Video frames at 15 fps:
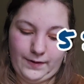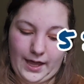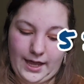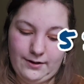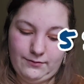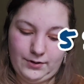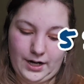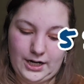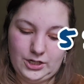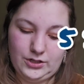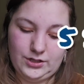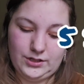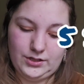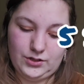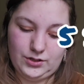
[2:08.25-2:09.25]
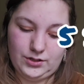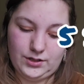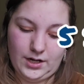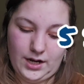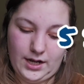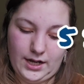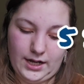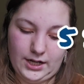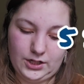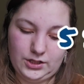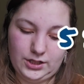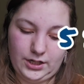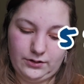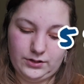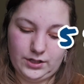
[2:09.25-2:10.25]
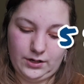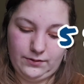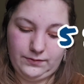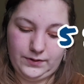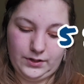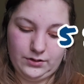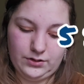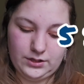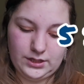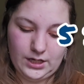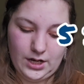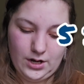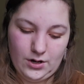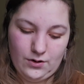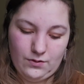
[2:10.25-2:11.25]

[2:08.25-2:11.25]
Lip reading: 5 red shell tofus.